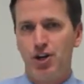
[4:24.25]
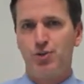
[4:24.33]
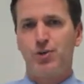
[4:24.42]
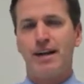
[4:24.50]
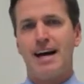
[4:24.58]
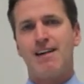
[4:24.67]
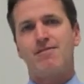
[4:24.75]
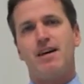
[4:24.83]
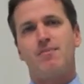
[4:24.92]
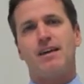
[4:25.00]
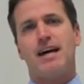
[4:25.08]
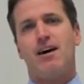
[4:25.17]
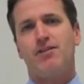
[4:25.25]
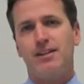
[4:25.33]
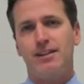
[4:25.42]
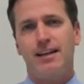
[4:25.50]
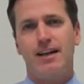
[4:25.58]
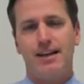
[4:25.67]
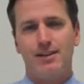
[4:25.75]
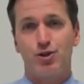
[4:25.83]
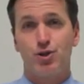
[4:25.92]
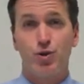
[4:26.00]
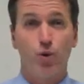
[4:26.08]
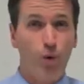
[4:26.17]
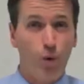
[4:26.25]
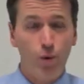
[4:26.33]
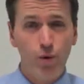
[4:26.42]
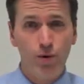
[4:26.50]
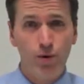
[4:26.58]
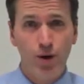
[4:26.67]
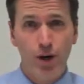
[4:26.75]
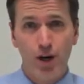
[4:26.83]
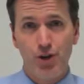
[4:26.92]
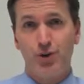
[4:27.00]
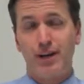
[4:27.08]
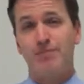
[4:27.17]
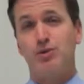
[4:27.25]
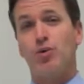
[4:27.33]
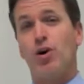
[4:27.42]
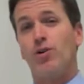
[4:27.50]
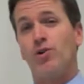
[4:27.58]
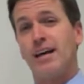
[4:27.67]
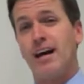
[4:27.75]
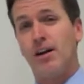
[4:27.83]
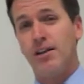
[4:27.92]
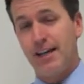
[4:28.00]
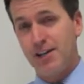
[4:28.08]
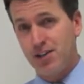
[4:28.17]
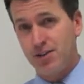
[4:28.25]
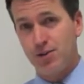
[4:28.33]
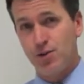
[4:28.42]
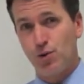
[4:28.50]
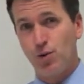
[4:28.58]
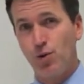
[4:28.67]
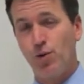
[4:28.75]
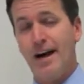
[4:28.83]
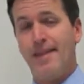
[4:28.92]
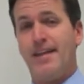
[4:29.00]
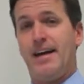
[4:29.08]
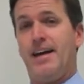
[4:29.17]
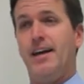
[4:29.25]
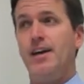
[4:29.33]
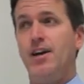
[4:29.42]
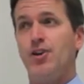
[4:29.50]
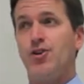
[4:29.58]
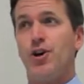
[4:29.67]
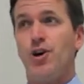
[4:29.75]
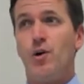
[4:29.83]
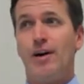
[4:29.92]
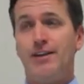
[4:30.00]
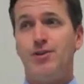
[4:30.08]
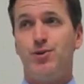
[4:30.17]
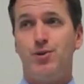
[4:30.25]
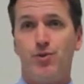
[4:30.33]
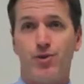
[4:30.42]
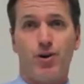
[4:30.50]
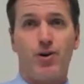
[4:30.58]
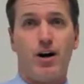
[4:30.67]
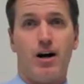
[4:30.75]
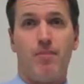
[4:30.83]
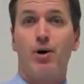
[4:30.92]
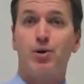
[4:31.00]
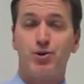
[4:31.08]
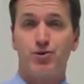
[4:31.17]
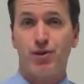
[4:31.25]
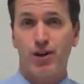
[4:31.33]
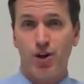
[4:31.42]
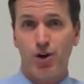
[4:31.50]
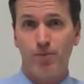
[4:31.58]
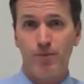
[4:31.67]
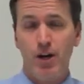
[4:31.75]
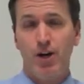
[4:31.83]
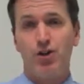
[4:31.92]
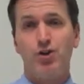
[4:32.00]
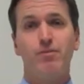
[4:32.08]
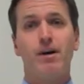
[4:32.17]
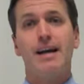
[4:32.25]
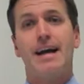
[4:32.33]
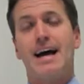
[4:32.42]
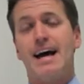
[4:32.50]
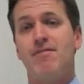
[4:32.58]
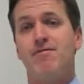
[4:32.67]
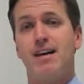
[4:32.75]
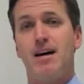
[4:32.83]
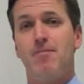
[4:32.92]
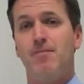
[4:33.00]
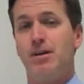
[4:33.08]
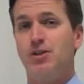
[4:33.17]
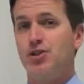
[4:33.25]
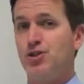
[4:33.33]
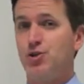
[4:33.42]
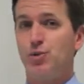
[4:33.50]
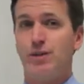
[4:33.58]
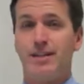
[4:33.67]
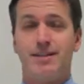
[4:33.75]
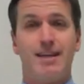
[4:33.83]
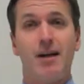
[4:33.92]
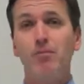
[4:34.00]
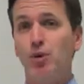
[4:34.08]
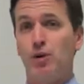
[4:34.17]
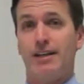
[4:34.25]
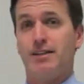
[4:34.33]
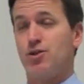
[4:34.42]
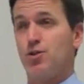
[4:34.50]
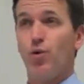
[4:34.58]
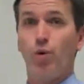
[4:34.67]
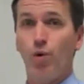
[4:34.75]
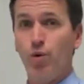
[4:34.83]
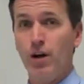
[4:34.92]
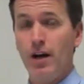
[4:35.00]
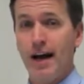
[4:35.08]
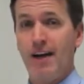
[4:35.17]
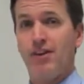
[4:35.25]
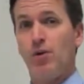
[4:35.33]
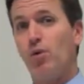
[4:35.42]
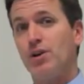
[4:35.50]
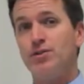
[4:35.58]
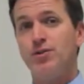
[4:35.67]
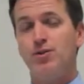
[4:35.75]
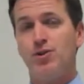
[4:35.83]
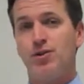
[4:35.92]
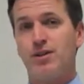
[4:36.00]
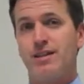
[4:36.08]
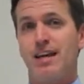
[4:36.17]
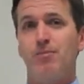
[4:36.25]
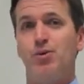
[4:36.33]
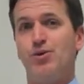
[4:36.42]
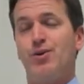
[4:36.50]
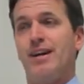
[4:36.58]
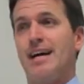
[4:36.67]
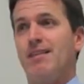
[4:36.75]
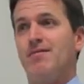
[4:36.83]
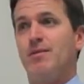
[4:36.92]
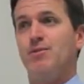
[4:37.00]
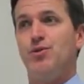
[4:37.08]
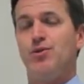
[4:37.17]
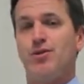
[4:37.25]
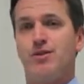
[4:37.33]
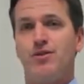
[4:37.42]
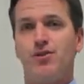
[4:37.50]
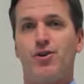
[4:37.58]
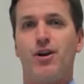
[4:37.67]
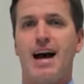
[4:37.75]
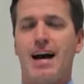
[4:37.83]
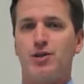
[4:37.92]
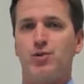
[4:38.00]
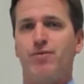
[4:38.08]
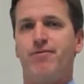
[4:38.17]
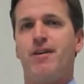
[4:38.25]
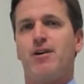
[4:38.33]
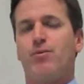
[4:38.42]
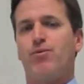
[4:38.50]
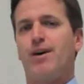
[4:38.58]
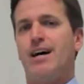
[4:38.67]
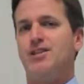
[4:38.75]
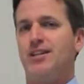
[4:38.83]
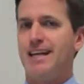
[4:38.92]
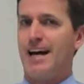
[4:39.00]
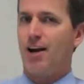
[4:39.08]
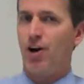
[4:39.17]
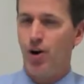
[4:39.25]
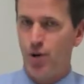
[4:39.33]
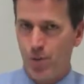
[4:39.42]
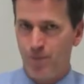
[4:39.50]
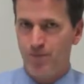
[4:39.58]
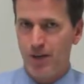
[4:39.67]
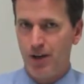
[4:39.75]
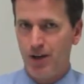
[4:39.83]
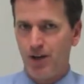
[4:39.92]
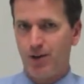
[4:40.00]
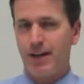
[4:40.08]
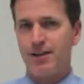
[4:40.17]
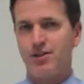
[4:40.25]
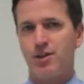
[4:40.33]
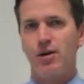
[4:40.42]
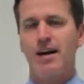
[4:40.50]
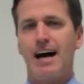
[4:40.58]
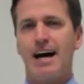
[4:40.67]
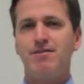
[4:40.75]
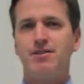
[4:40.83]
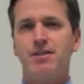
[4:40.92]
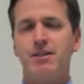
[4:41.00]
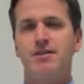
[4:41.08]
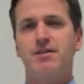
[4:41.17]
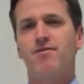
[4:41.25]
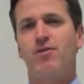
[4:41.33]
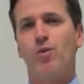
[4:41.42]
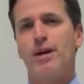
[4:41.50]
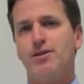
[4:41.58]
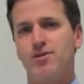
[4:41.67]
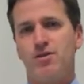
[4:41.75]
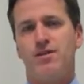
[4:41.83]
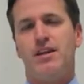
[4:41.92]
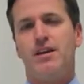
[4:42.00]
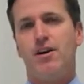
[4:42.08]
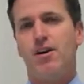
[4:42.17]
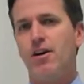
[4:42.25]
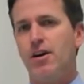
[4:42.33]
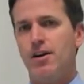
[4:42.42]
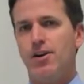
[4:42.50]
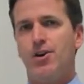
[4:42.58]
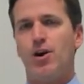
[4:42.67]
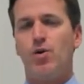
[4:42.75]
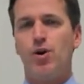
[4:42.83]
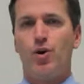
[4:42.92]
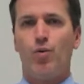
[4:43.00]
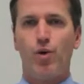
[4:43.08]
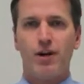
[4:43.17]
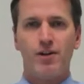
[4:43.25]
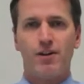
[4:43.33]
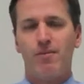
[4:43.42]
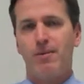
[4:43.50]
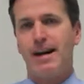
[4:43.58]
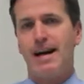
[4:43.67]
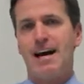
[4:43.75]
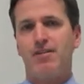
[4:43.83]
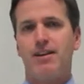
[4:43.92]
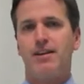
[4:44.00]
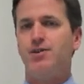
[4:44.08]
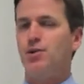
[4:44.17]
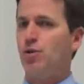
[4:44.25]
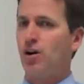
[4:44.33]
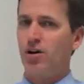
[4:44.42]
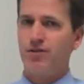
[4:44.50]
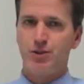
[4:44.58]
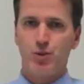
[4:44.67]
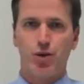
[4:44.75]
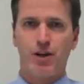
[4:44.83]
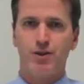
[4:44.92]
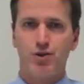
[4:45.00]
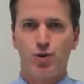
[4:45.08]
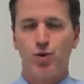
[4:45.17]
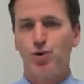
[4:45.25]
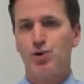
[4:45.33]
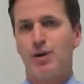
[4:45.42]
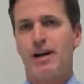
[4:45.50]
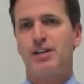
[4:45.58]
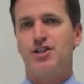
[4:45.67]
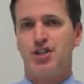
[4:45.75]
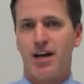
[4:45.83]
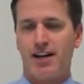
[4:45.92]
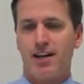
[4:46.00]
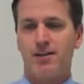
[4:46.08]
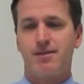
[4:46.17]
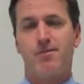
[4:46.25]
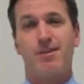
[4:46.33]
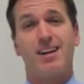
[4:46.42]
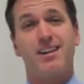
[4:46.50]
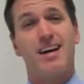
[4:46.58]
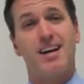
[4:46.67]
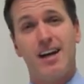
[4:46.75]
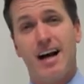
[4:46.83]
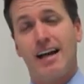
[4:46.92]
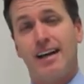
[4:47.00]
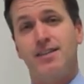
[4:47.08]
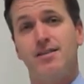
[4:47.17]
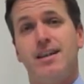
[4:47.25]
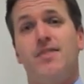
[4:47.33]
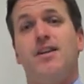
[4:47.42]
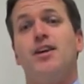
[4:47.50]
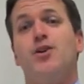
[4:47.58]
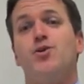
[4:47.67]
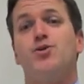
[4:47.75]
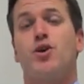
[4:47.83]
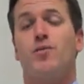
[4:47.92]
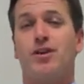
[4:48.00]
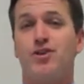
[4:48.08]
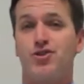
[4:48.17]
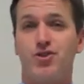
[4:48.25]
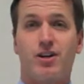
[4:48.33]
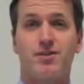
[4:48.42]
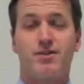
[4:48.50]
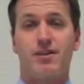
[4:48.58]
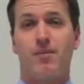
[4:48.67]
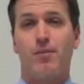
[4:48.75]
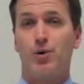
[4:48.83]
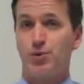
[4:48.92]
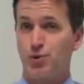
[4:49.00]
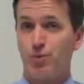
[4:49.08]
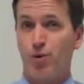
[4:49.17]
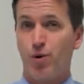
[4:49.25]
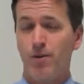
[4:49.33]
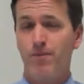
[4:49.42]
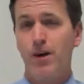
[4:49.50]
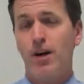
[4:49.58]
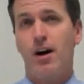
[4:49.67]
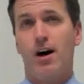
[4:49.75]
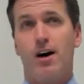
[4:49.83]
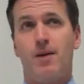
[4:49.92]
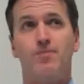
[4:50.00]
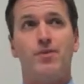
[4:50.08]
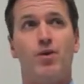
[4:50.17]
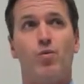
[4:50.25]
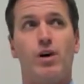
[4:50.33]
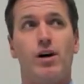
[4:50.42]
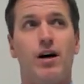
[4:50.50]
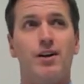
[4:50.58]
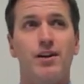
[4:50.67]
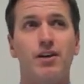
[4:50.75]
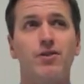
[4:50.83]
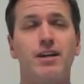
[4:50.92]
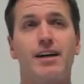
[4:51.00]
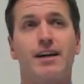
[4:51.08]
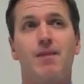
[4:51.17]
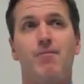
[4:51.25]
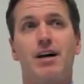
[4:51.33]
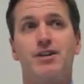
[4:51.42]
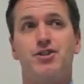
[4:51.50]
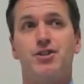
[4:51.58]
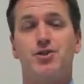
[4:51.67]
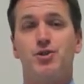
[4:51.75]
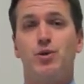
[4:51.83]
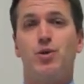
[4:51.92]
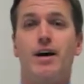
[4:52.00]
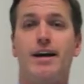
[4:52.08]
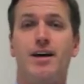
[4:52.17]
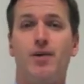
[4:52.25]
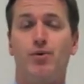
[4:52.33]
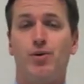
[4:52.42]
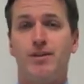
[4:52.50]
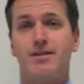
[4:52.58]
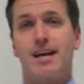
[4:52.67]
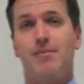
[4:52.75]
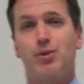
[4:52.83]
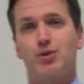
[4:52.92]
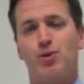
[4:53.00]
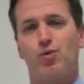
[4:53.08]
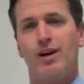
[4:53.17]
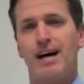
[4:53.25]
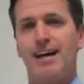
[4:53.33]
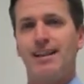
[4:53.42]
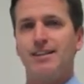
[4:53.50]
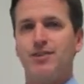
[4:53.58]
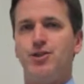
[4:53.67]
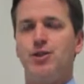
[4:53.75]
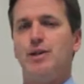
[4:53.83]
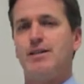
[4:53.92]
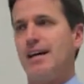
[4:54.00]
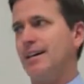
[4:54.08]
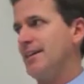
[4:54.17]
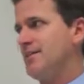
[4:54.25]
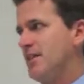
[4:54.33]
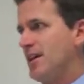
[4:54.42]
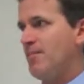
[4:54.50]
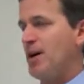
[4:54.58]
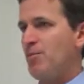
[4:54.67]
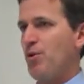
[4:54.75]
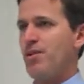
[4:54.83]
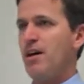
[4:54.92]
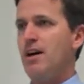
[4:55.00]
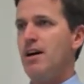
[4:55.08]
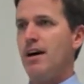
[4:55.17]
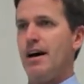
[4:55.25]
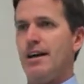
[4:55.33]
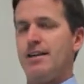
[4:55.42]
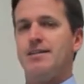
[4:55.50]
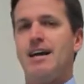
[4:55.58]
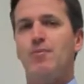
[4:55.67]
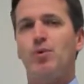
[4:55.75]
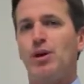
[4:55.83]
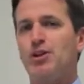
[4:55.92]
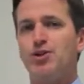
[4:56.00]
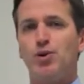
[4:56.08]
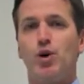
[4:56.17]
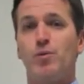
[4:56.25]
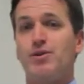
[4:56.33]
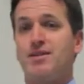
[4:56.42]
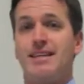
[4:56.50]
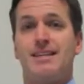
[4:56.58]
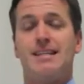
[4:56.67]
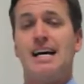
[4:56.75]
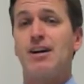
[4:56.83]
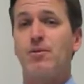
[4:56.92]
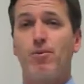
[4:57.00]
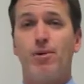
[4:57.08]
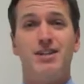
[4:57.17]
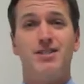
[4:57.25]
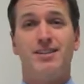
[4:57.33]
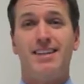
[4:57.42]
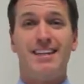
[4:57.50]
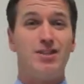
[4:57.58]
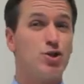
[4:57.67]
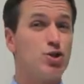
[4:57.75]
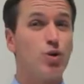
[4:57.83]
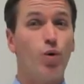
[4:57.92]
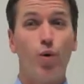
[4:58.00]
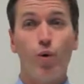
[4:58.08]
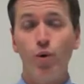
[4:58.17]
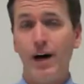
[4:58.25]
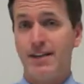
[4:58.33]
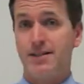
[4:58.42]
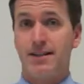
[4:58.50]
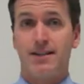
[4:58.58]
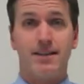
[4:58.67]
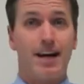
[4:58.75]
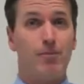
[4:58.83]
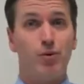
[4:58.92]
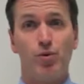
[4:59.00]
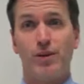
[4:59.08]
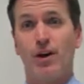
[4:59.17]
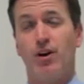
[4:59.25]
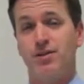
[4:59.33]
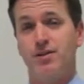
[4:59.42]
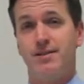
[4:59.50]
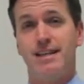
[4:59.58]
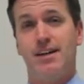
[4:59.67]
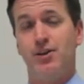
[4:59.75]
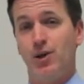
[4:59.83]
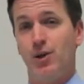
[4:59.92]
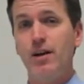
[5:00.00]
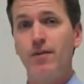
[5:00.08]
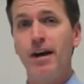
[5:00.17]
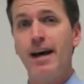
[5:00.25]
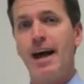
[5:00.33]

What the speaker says: You can have them calculated in school. You can have them do all their calculations in school and then go and do their poster at home. You might have them just do an example in school, and then once you do your example, you can have them do their actual final project at home. Okay, so I've done this different ways over the year. You know, one year I might have a kid do all of his work in school so I can check it because they might need a lot of guidance, and then he goes home and constructs the poster board. Well, another kid I might just do a couple examples. So what I like to do is I like to come up with an example and do almost the entire project in school as an example where they all sit down and do it.